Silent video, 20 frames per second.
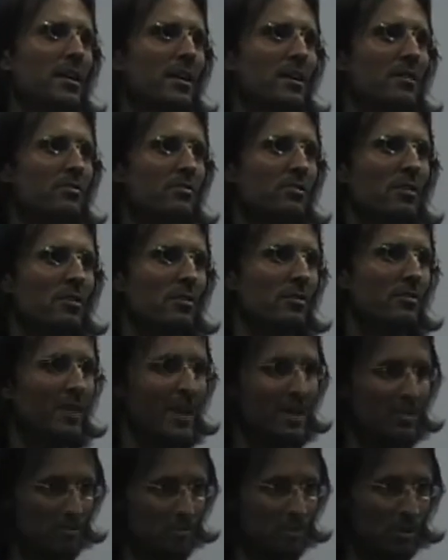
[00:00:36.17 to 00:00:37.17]
And so
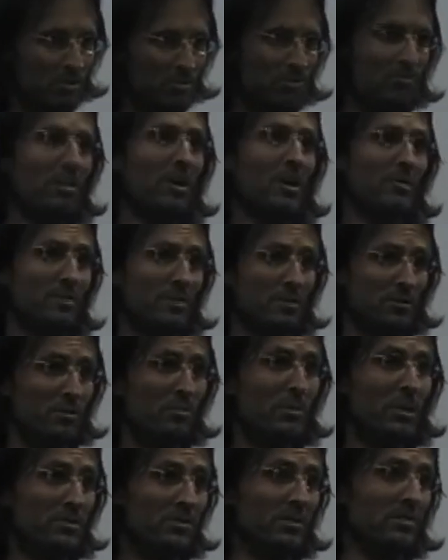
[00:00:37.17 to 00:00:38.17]
that's what's driving the
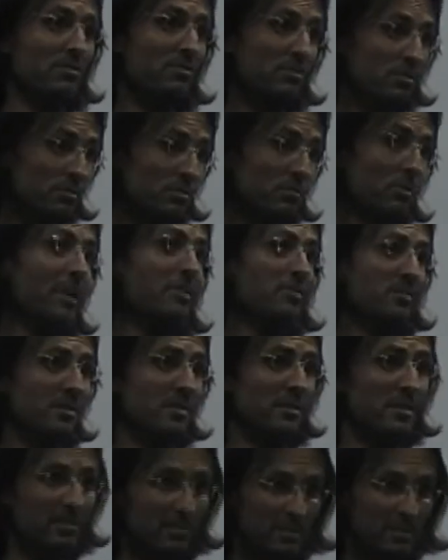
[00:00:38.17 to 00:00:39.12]
question. It's a good question,